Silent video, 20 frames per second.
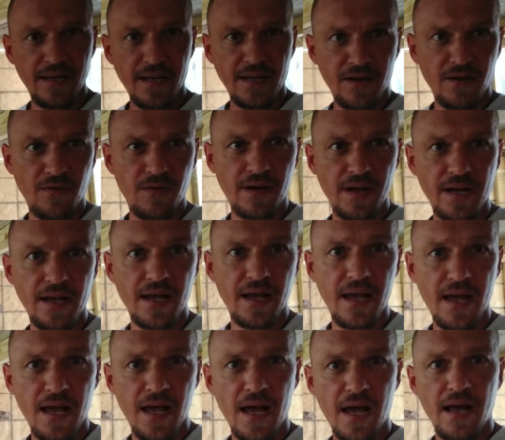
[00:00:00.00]
now
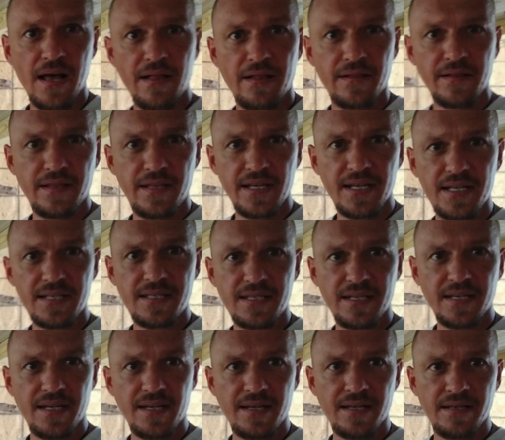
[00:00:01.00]
this
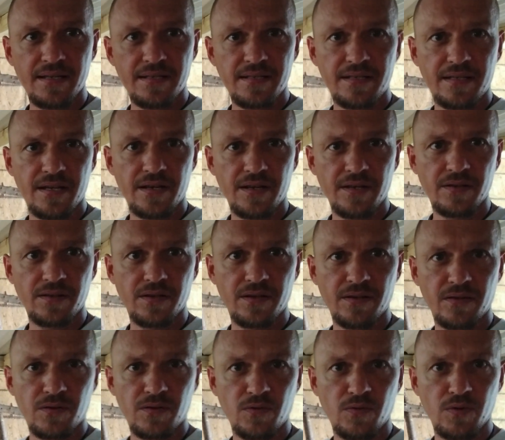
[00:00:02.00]
is
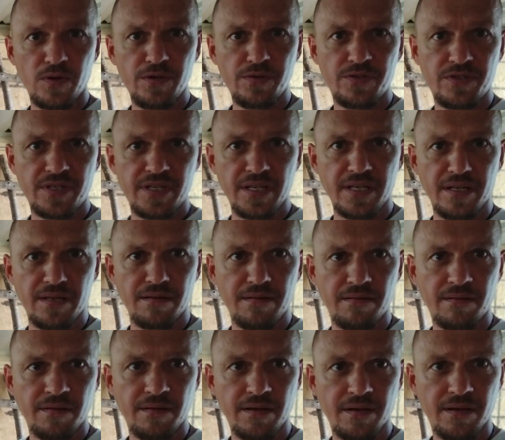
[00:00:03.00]
the roosting
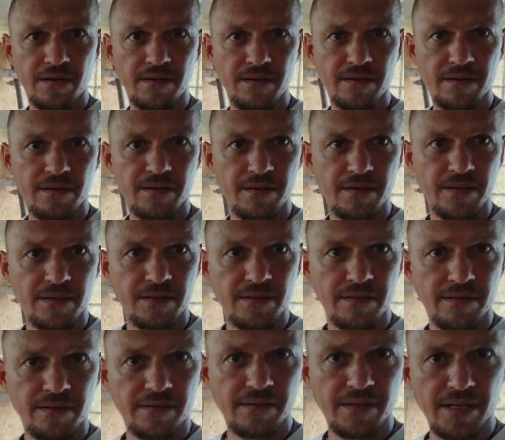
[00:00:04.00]

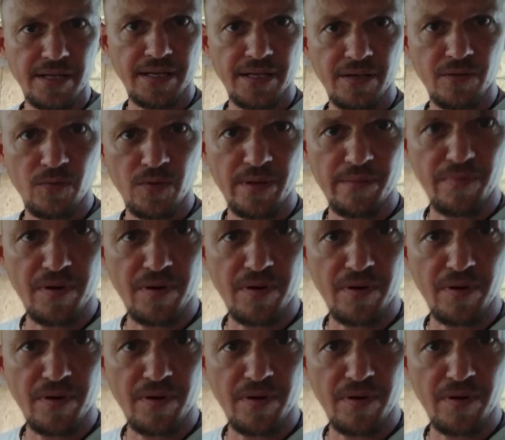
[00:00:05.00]
thing that we